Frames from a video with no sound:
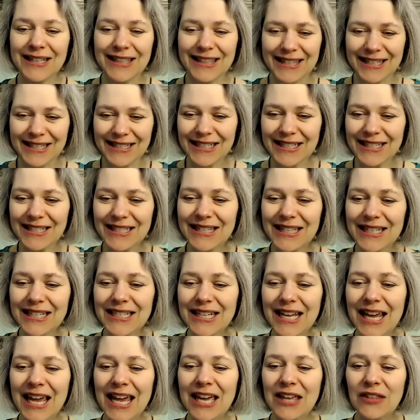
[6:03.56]
This is the
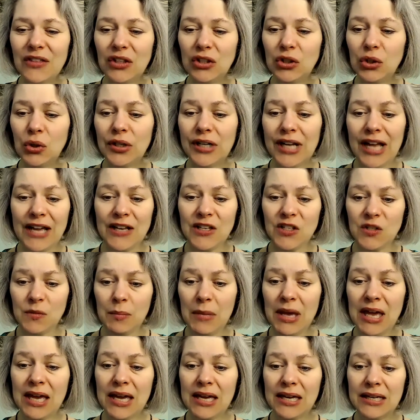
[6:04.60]
day the Lord has
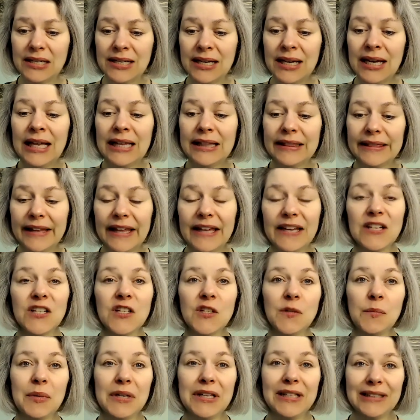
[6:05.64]
made. Let
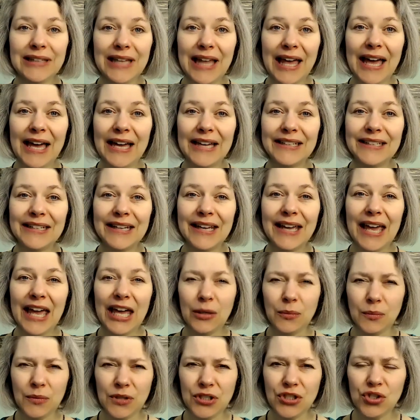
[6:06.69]
us be glad
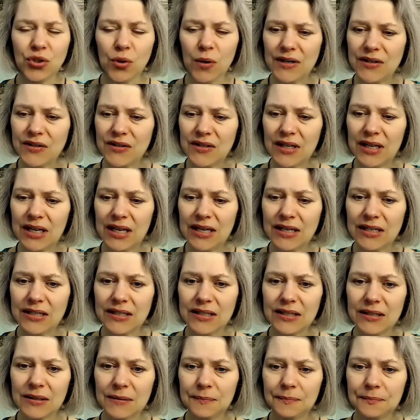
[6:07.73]
and rejoice in
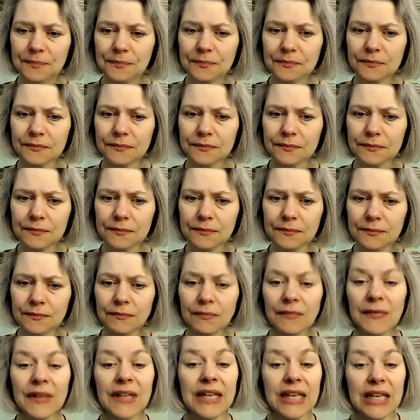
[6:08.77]
it.
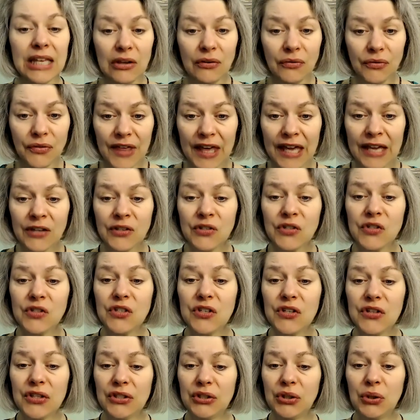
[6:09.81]
Give thanks
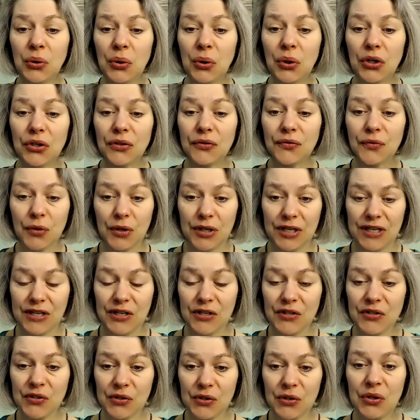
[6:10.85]
to the Lord, for he
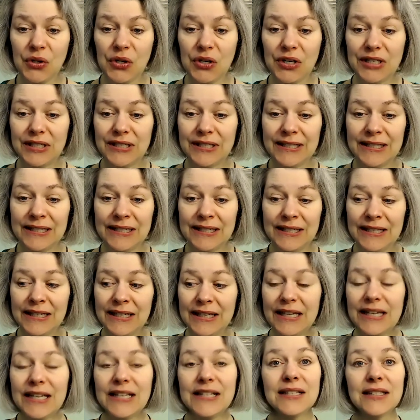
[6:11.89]
is good.
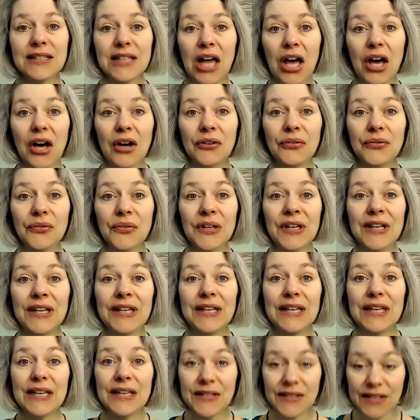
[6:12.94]
His love
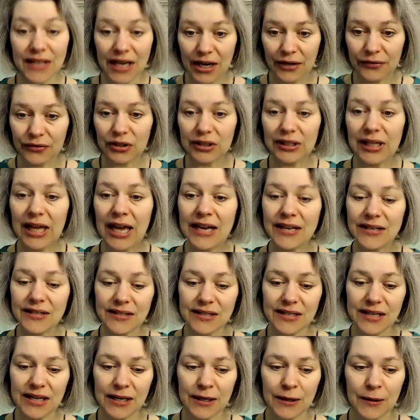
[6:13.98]
is
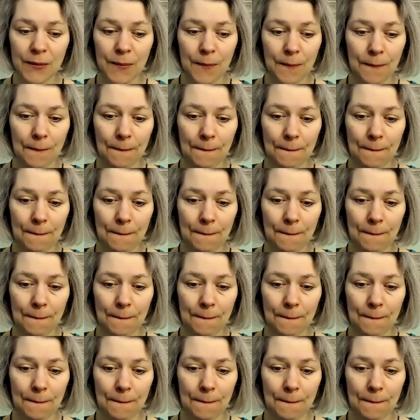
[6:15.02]
everlasting.